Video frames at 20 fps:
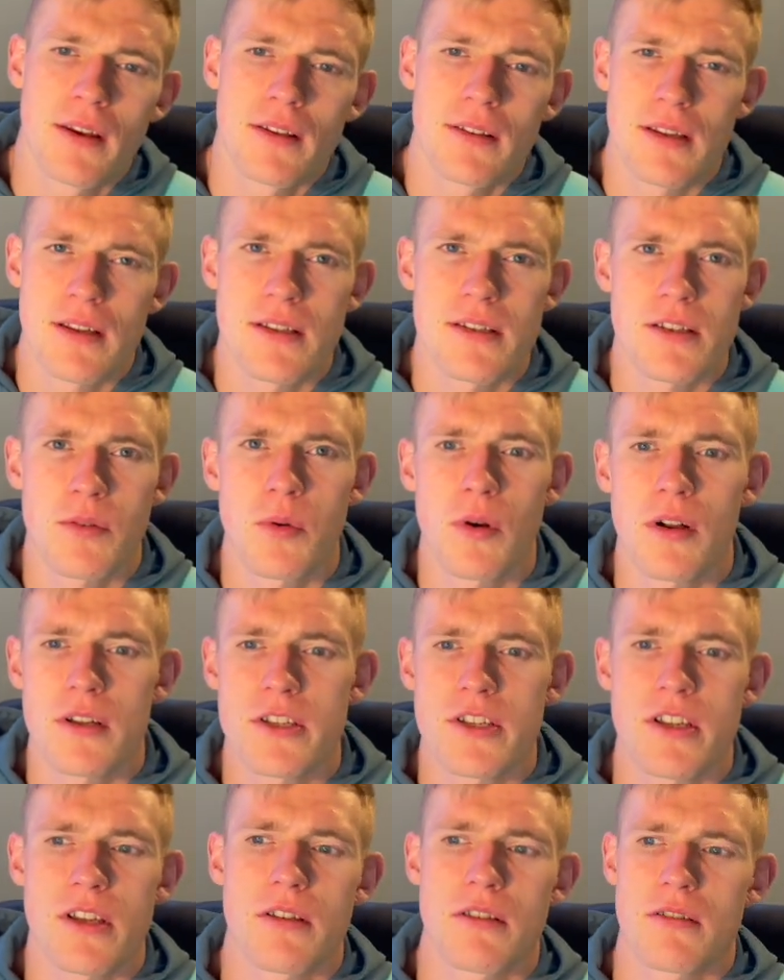These are
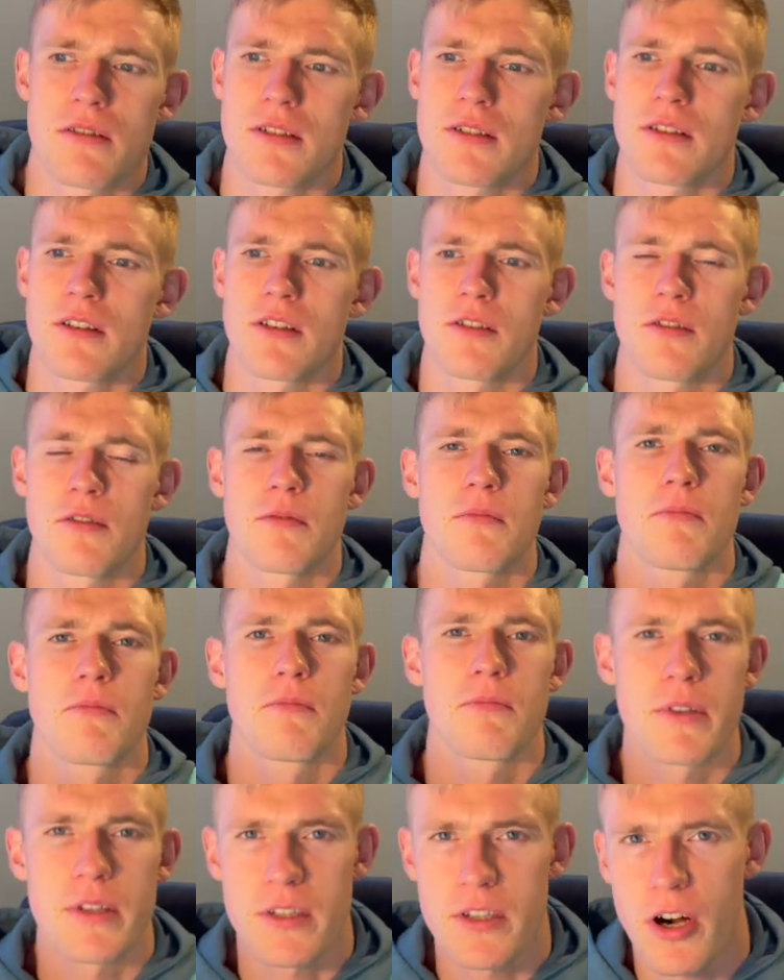what's used to
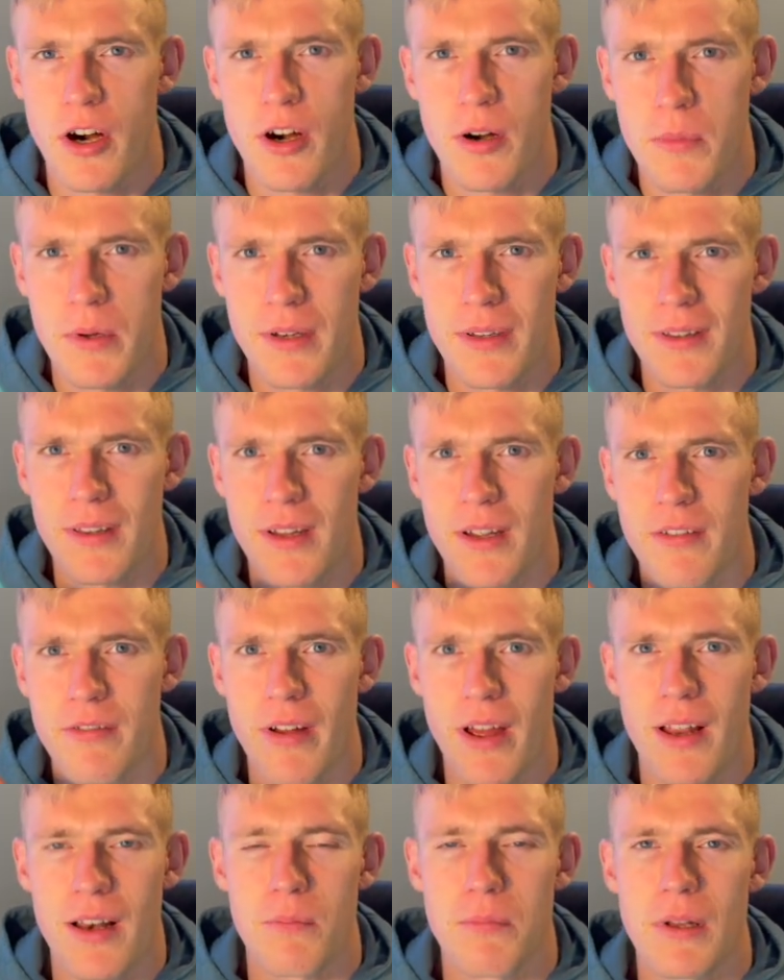determine the
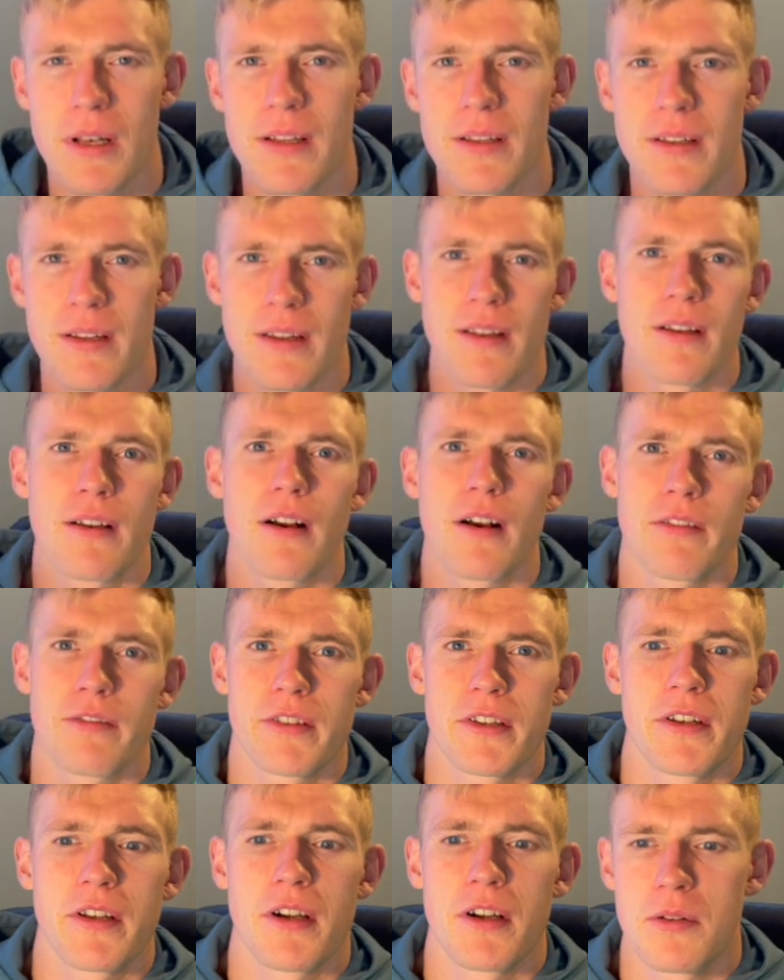availability
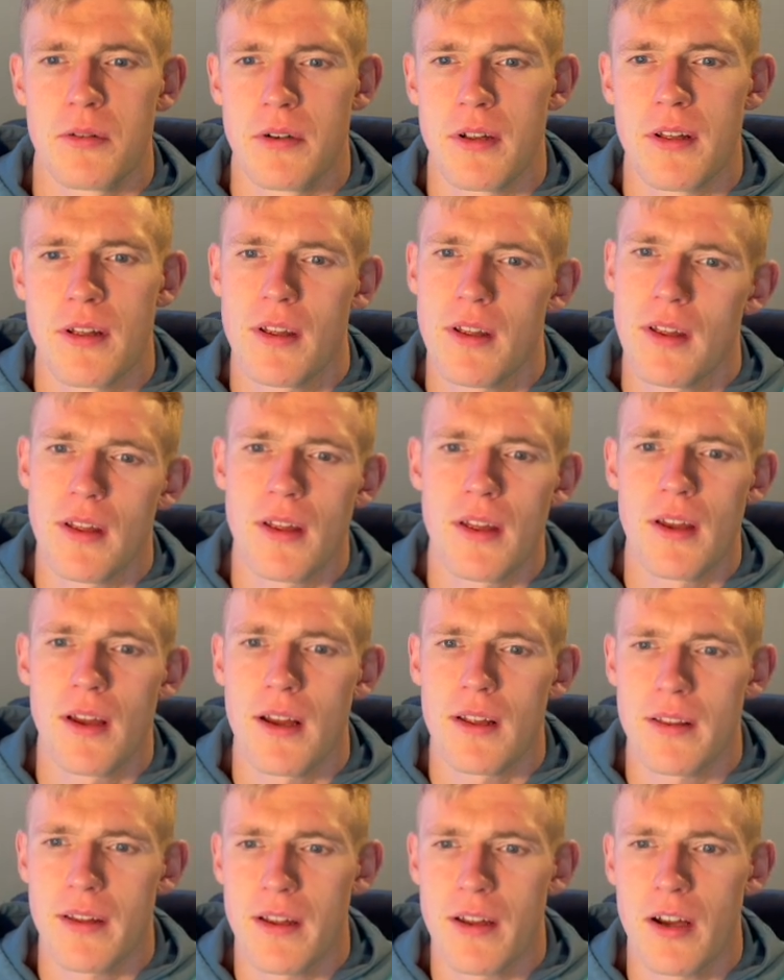of the node,
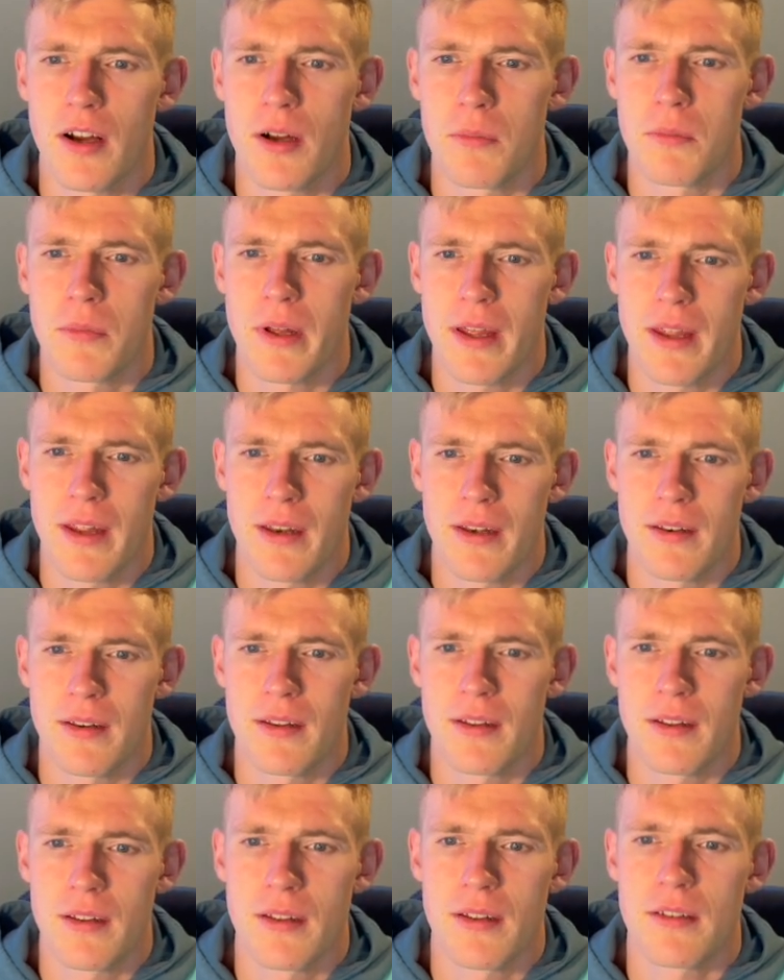and they come in
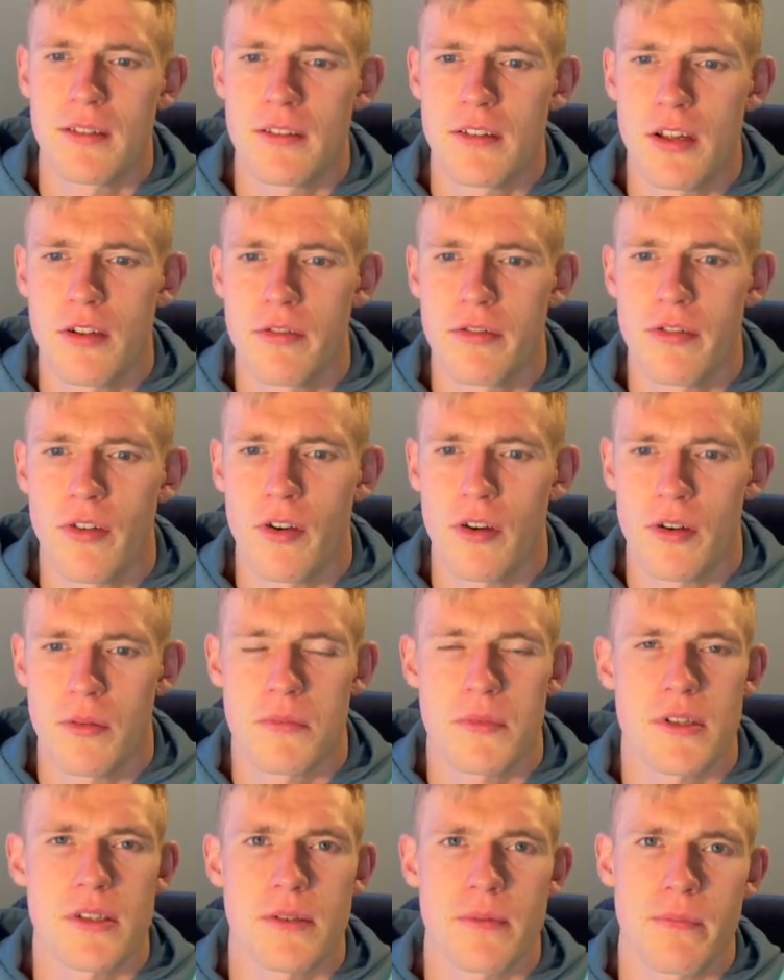two
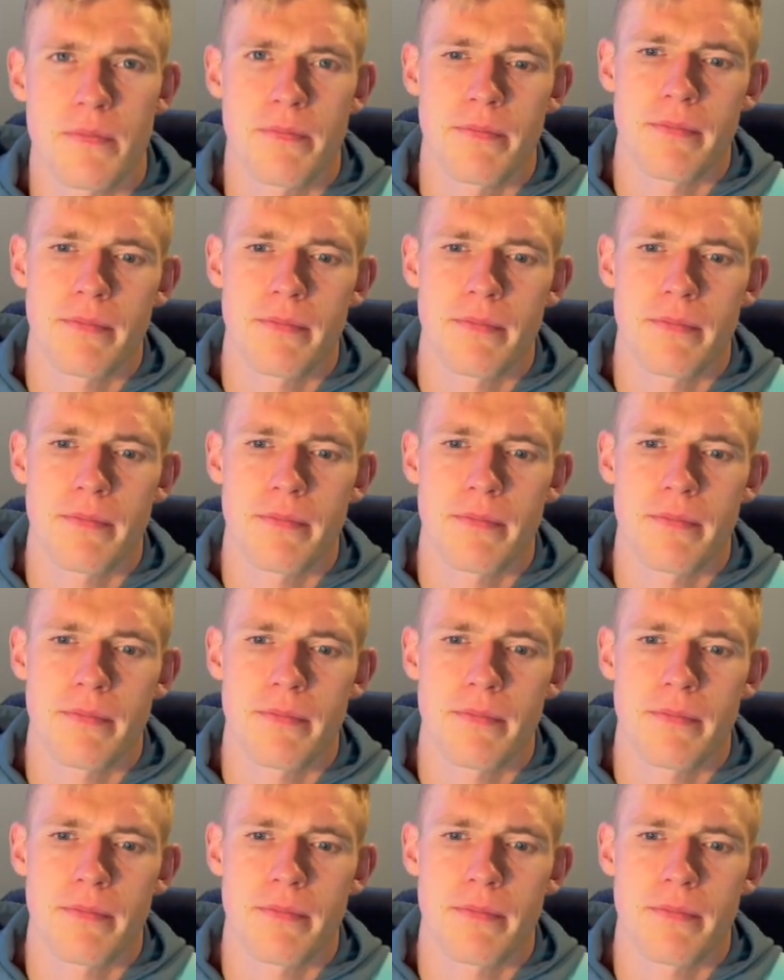forms.